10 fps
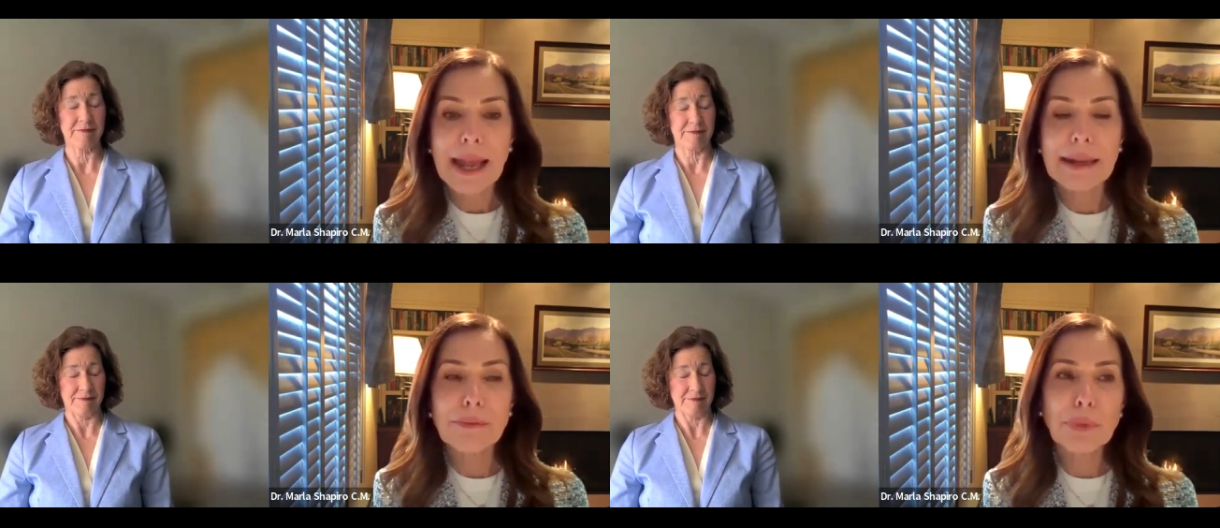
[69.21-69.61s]

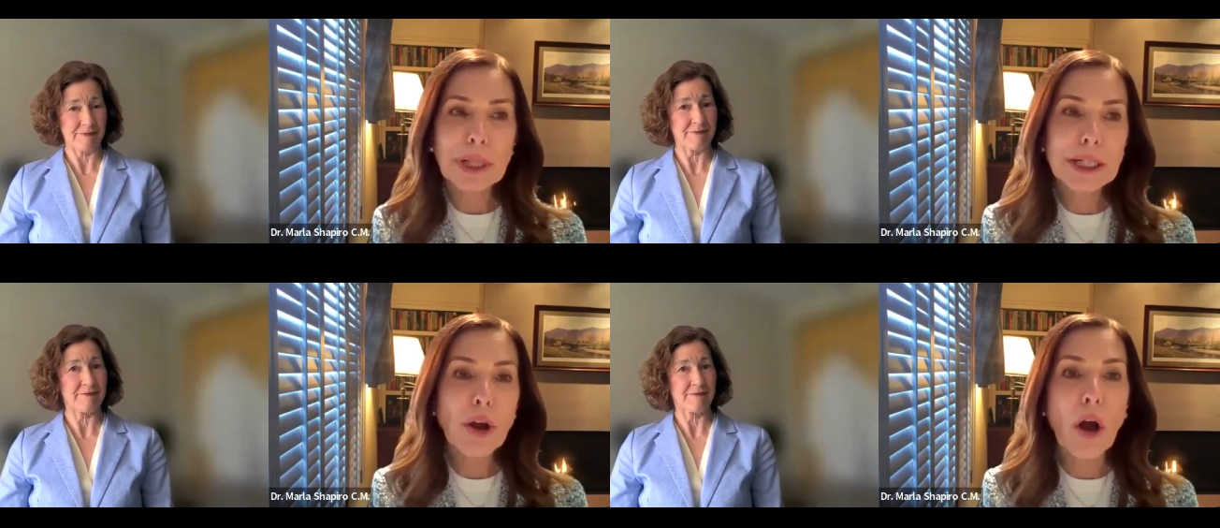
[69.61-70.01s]
Speaker 1: and
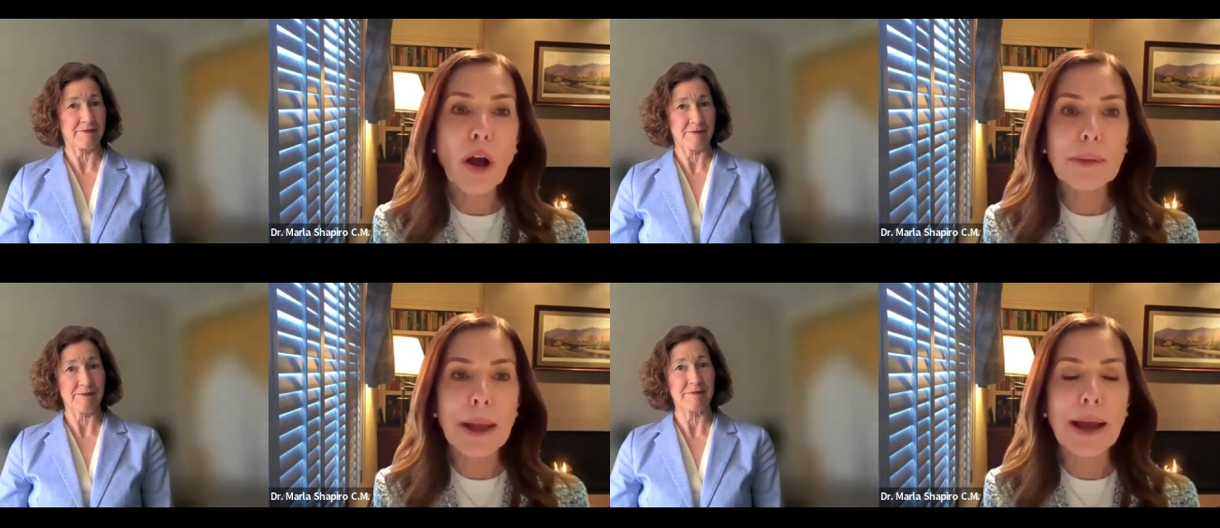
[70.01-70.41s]
really
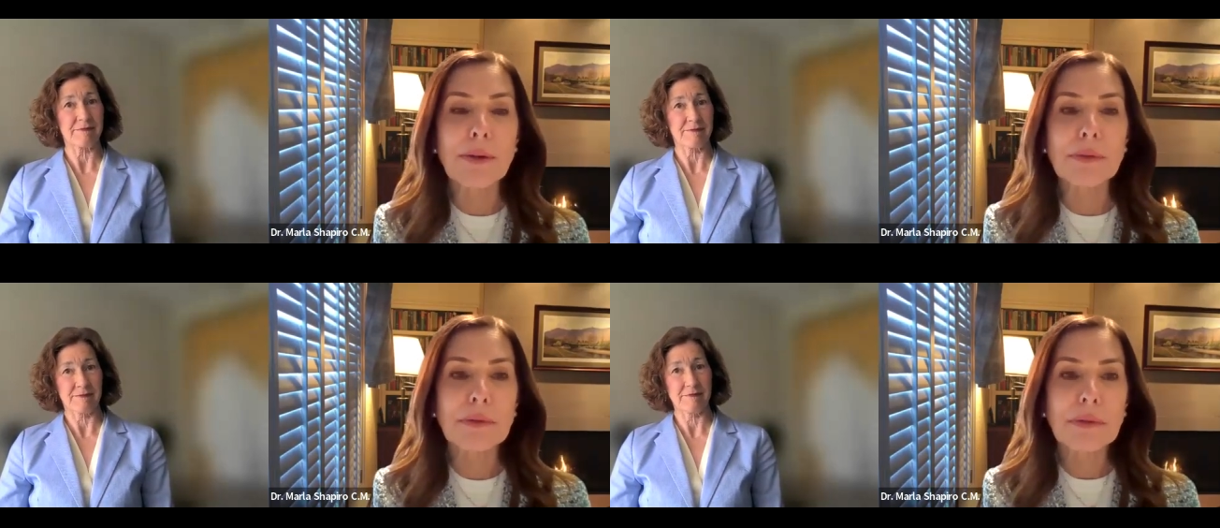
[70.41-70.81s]
talk
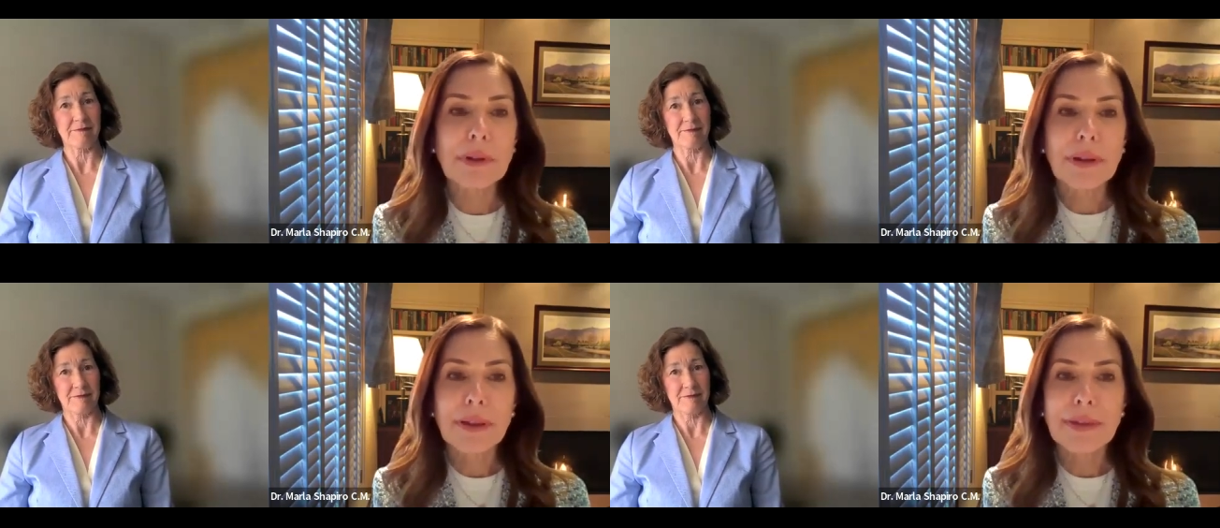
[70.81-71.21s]
about
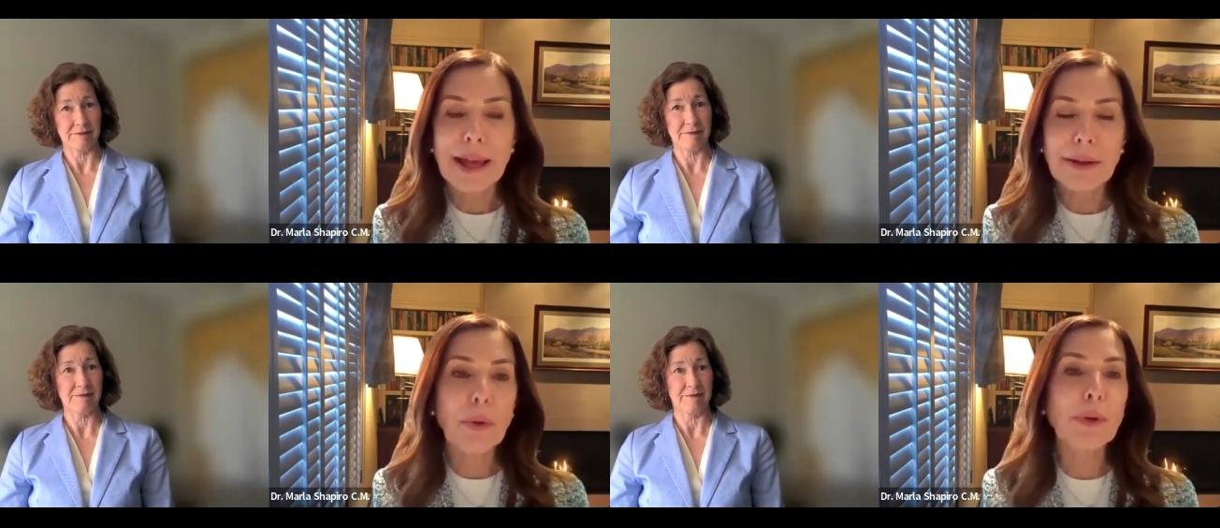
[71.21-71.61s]

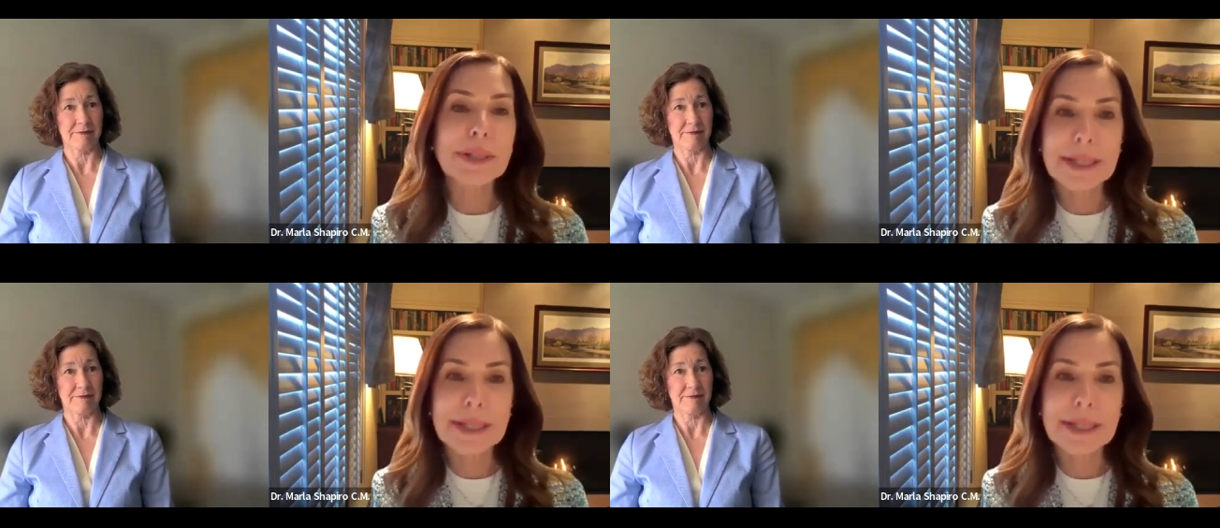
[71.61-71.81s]
that gold